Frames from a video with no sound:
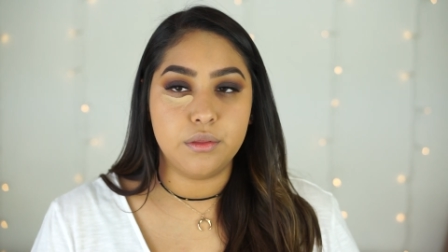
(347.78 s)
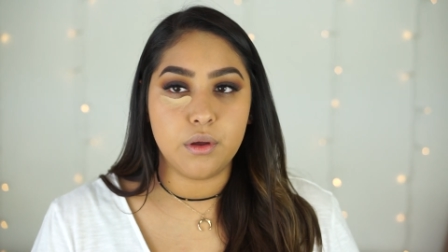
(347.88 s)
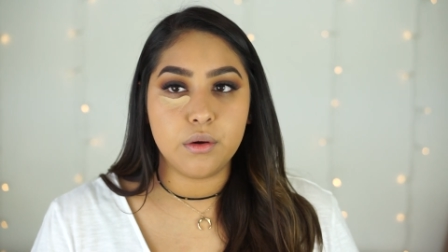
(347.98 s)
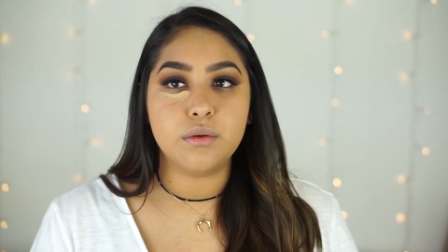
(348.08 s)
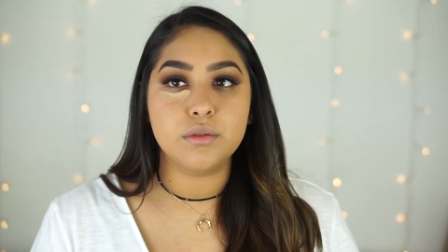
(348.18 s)

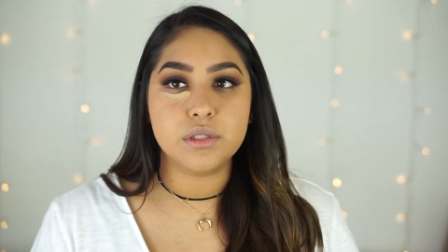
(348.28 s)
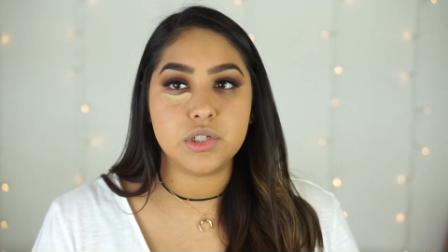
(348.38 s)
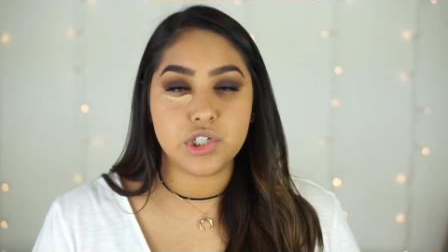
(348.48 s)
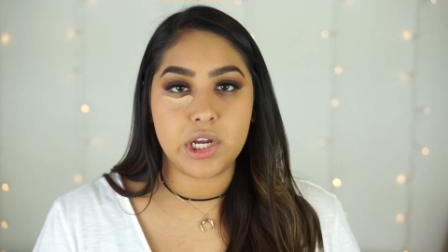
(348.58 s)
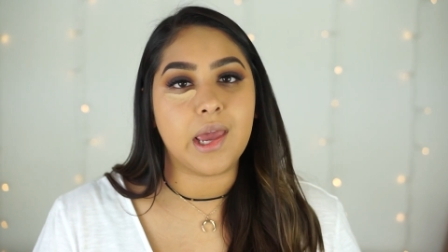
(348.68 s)

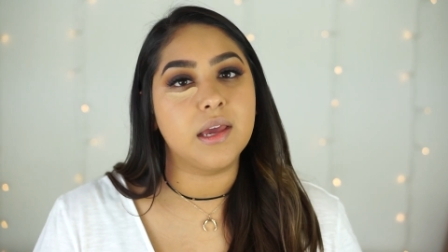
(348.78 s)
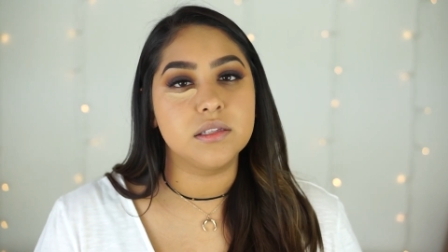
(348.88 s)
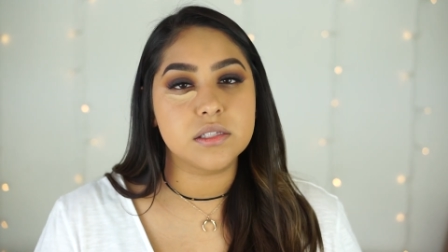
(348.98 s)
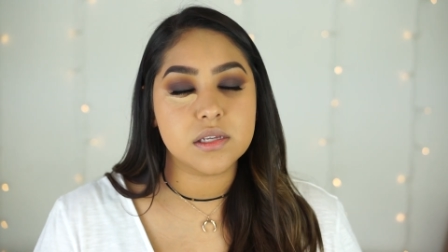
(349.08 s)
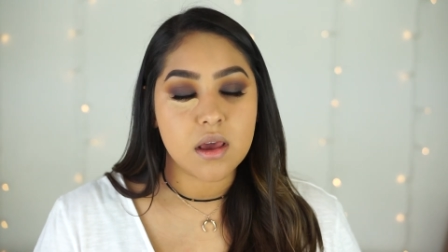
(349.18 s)
those
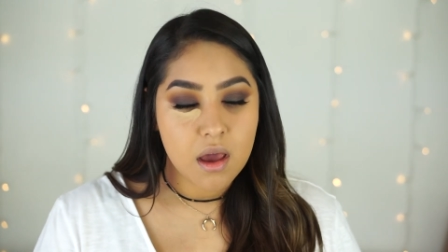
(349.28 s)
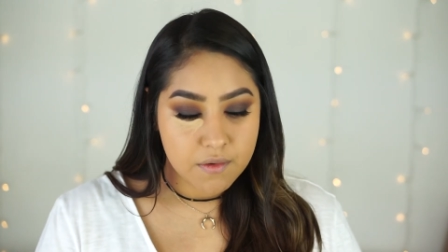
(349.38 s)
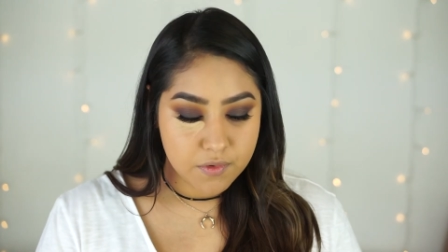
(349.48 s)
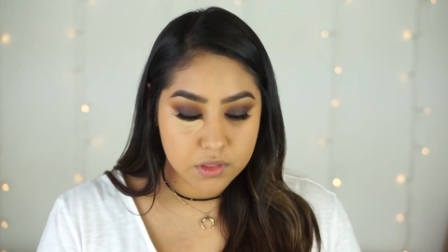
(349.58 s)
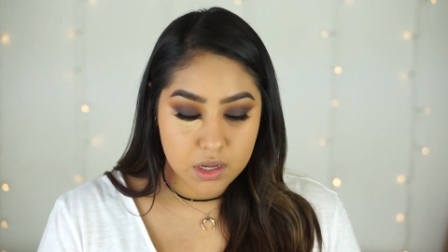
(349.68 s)
shades
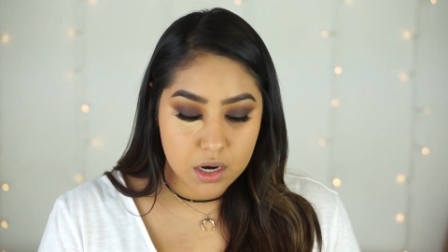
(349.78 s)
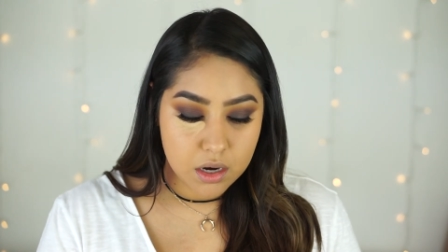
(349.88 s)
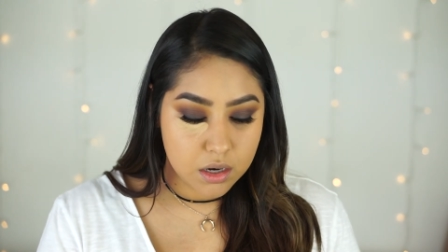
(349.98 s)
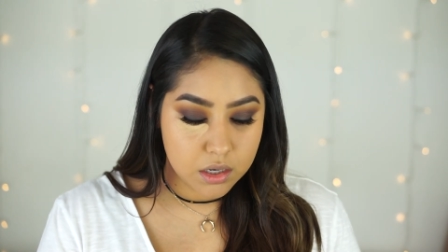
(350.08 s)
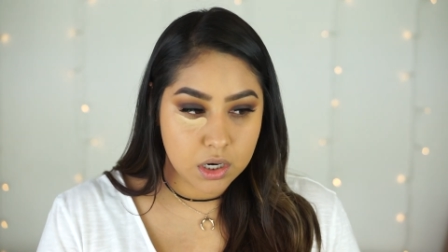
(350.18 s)
for
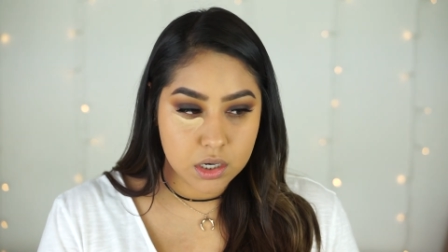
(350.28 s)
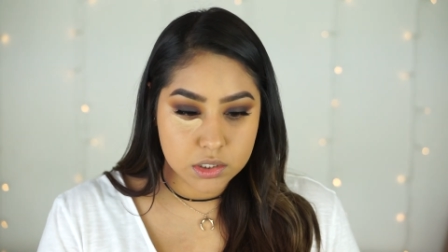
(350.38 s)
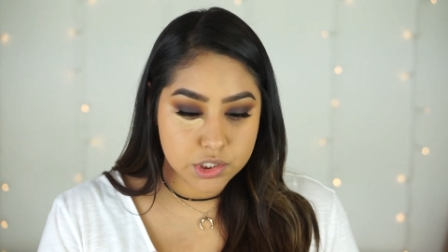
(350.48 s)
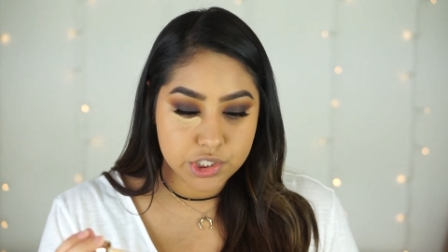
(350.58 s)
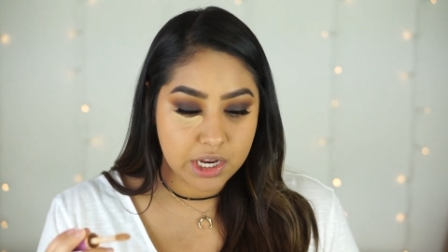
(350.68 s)
their
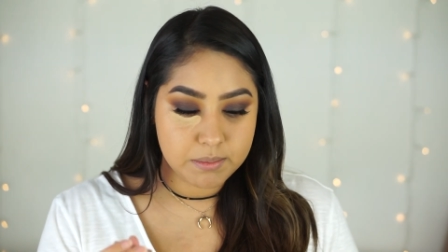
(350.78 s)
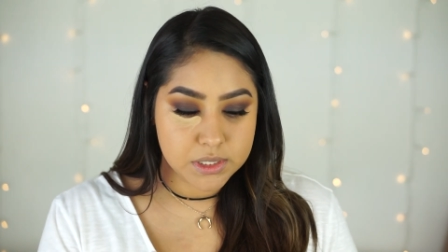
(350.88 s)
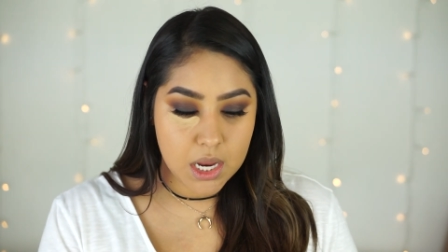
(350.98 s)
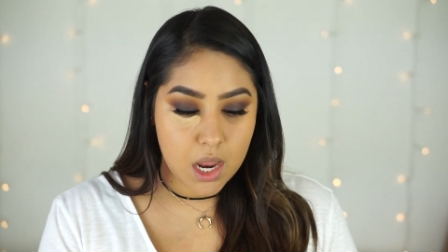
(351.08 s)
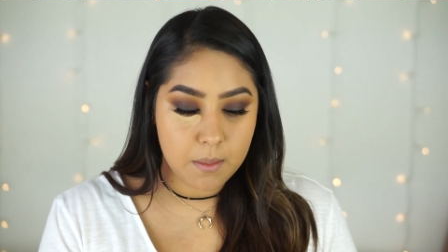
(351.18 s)
Tarte Shape
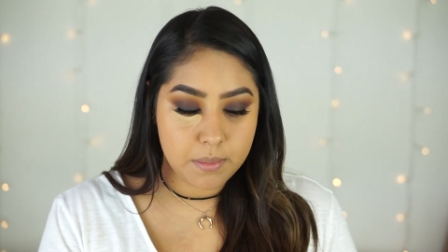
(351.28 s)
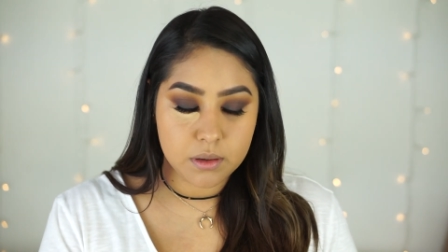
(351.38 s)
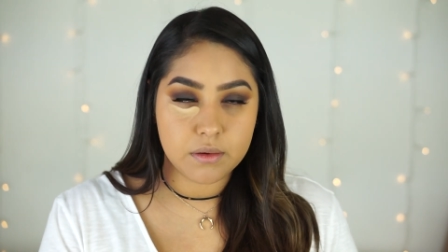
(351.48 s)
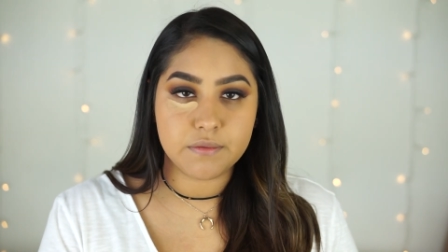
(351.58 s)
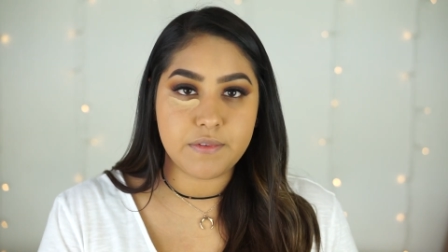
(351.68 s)
Tape
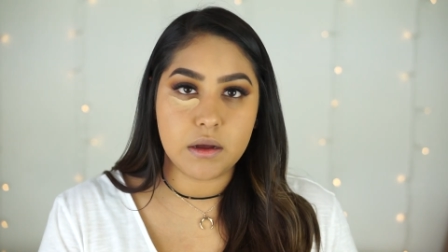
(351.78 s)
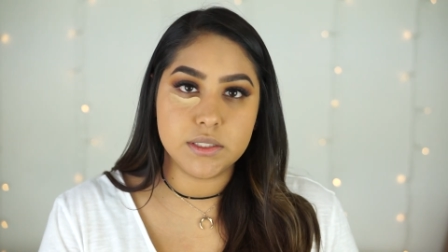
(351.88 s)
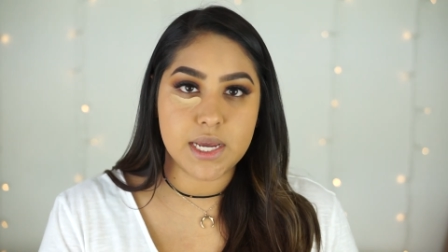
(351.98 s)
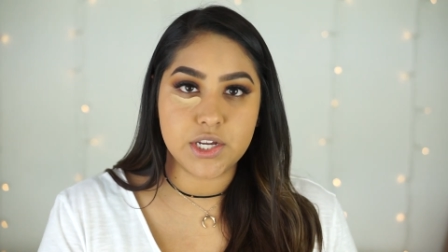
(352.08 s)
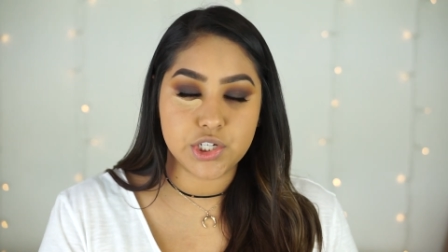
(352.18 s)

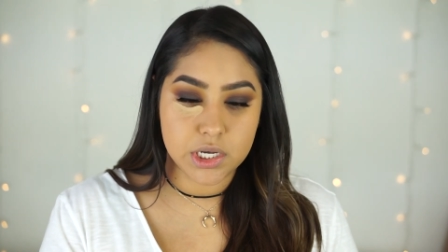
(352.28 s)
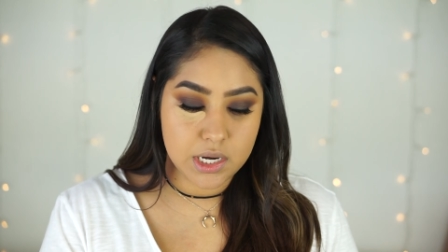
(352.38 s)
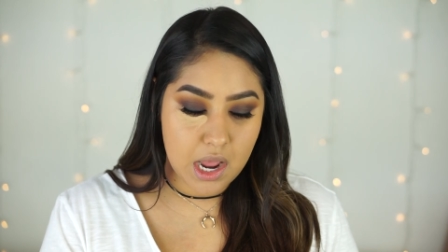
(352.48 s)
foundation?